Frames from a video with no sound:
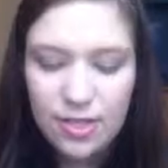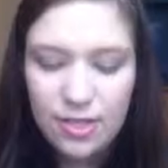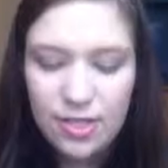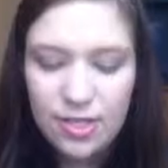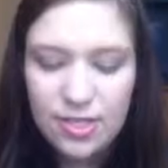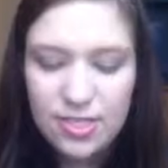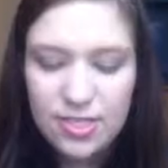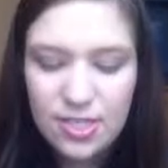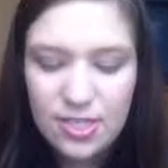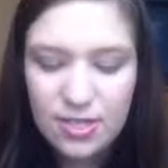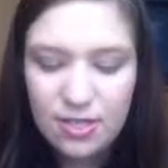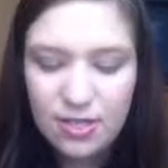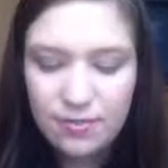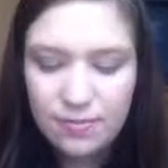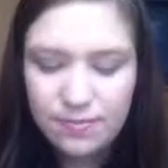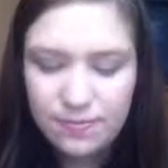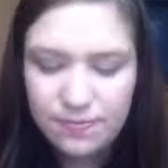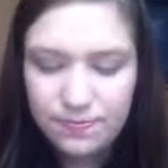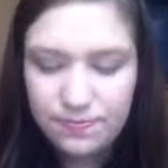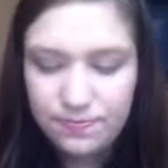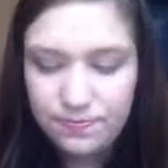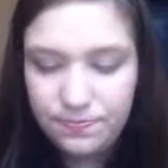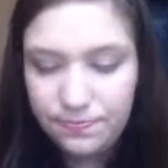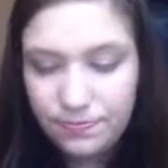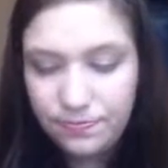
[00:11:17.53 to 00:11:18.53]
it's in
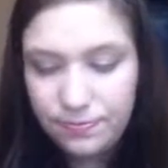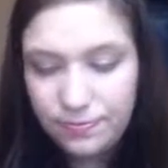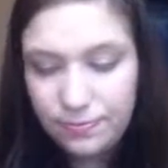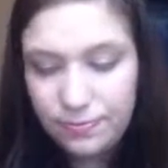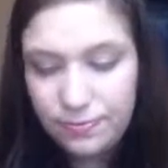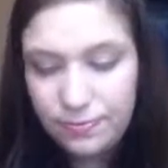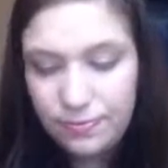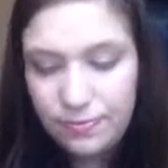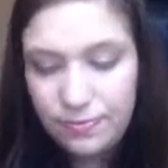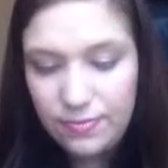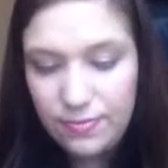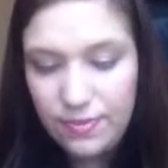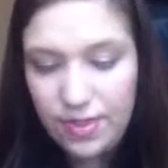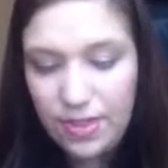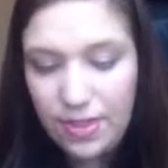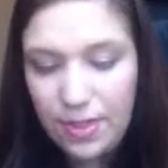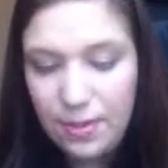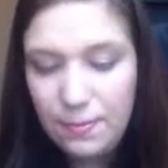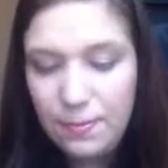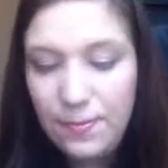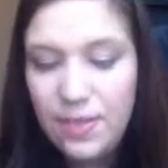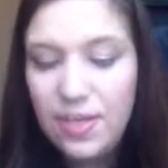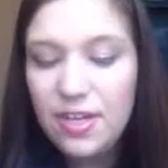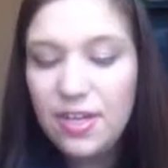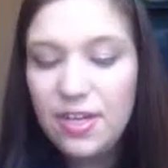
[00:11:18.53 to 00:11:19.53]

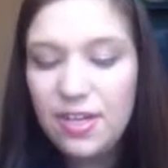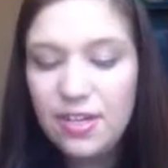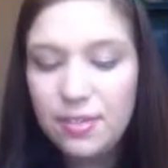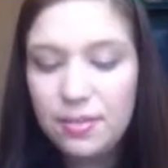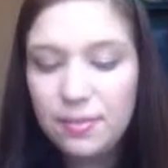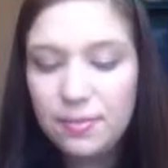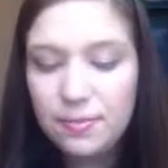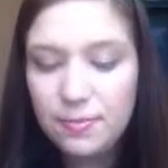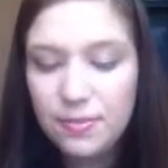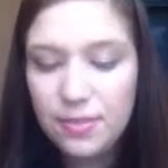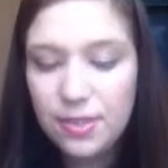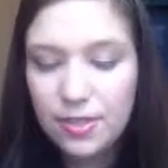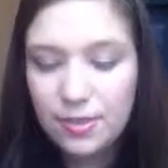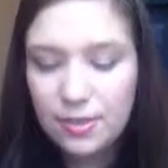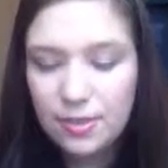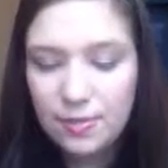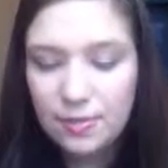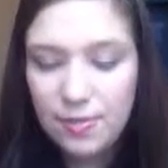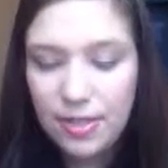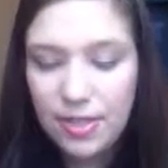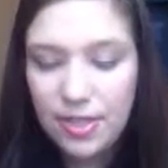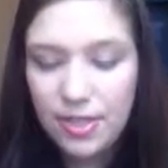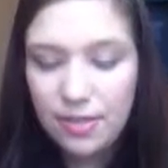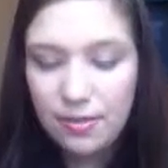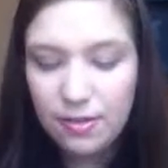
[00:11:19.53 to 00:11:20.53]

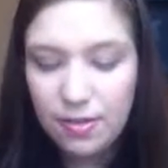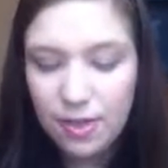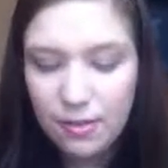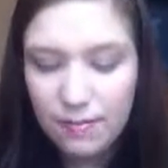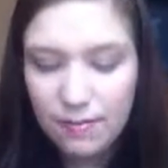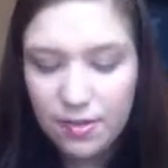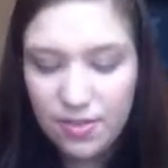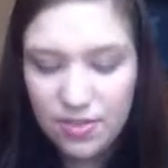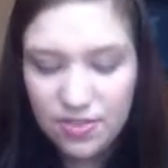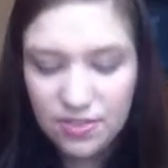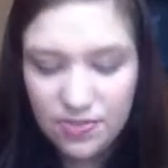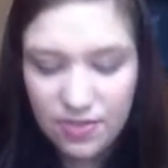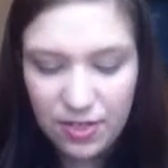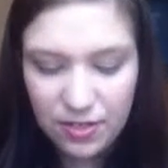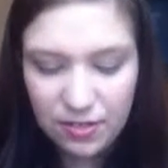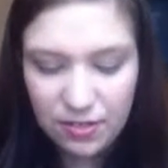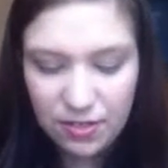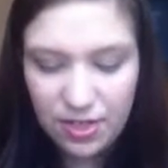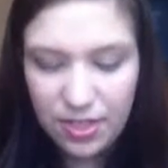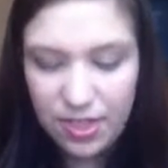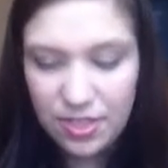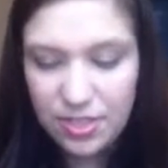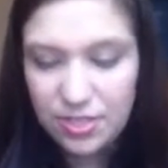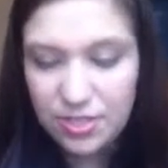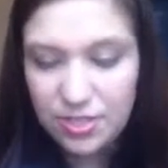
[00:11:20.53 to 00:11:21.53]
medium coverage
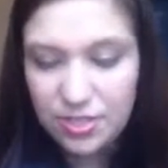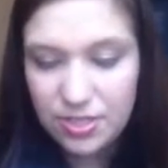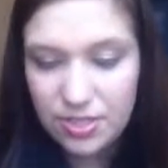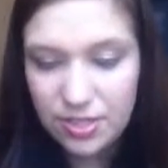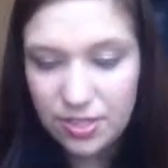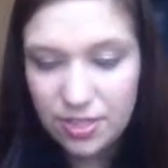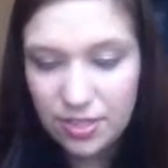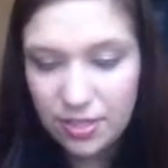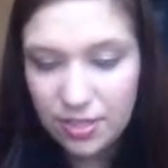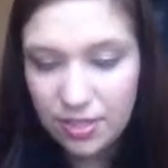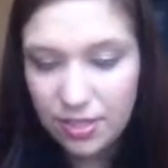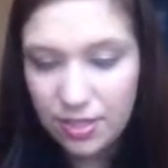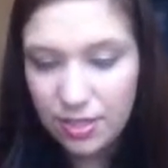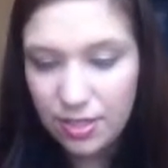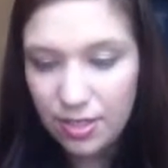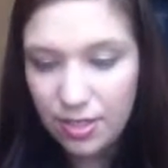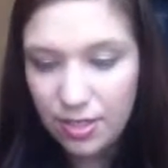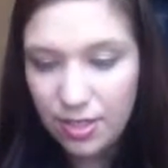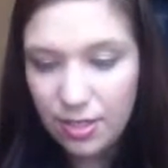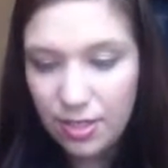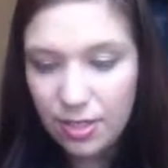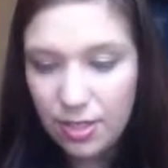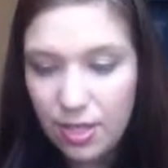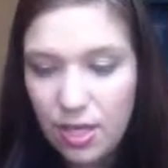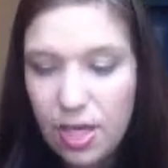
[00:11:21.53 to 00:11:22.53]
foundation,
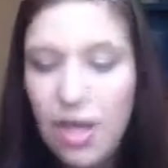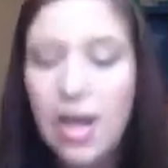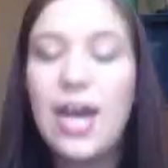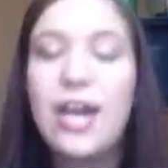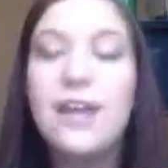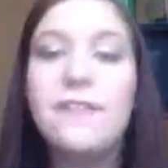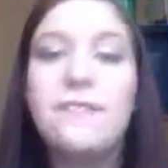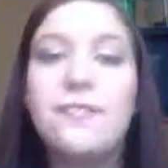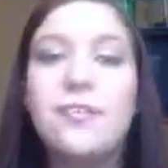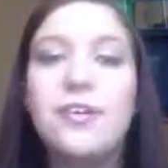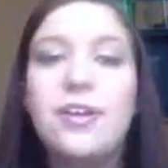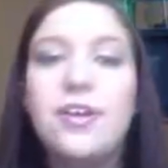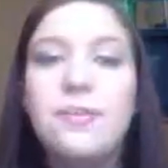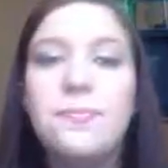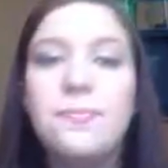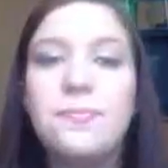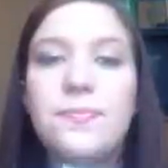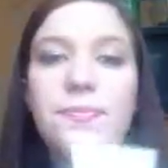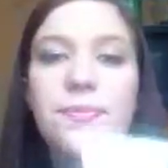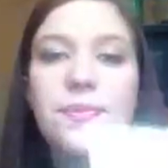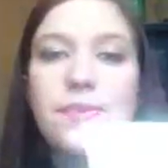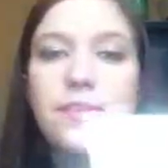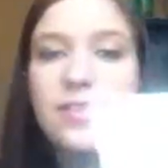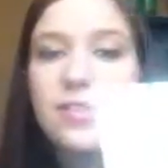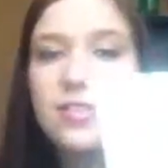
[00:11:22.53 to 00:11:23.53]
ivory.
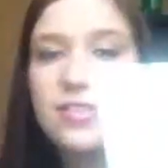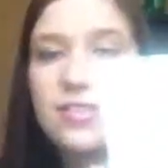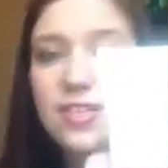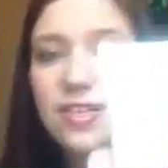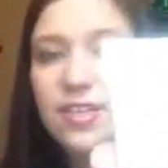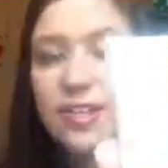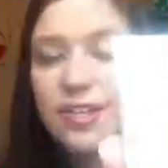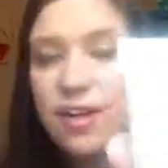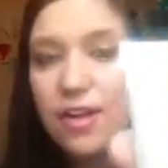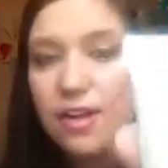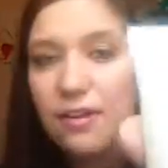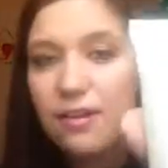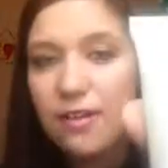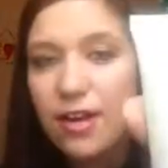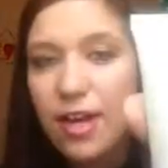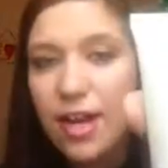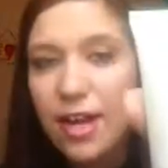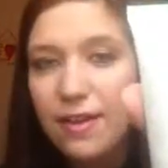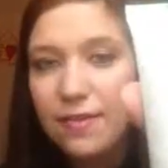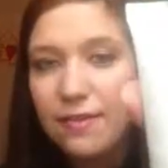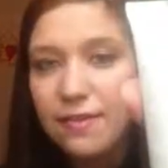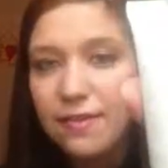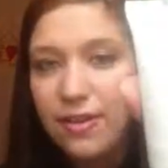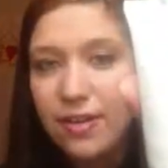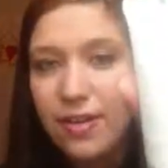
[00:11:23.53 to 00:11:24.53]
It's in the color
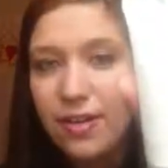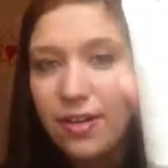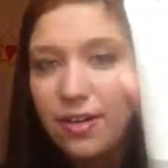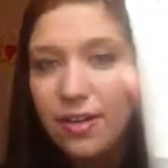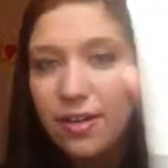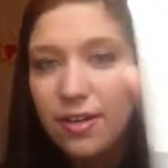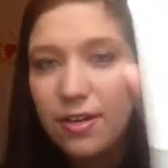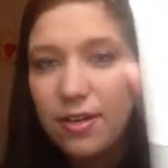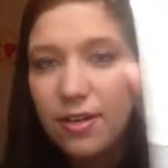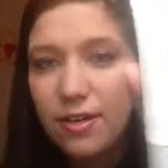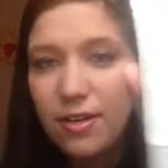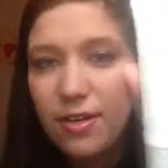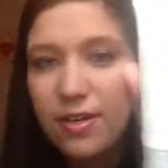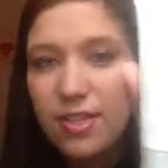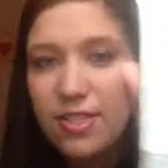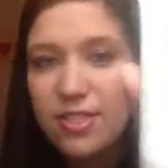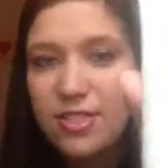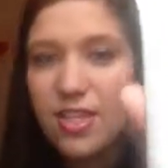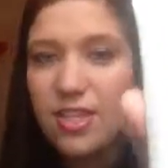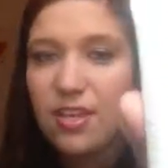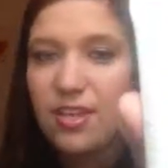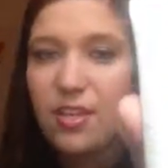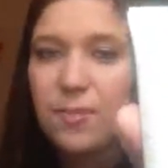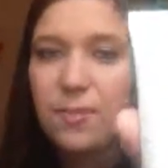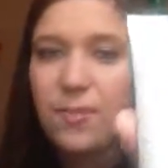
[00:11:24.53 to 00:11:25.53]
ivory. It's
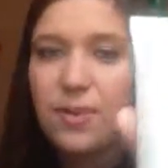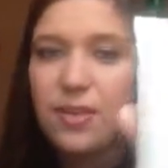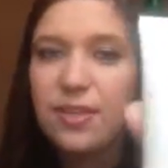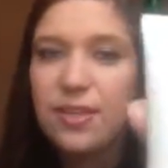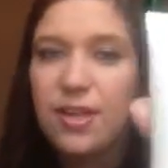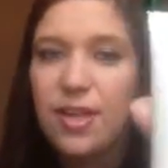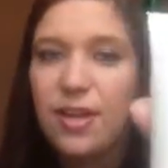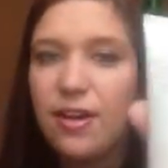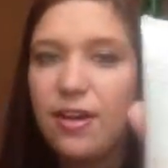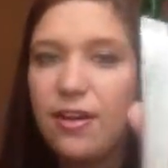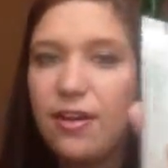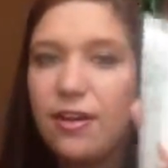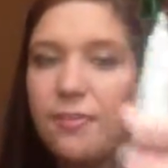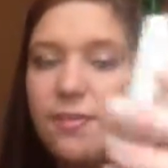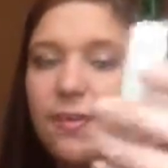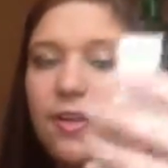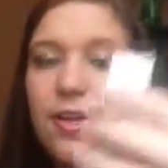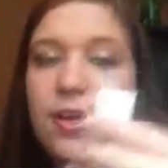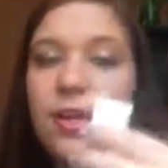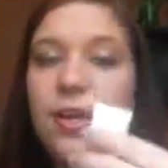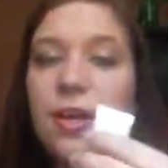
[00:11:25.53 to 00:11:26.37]
not gonna pick that up,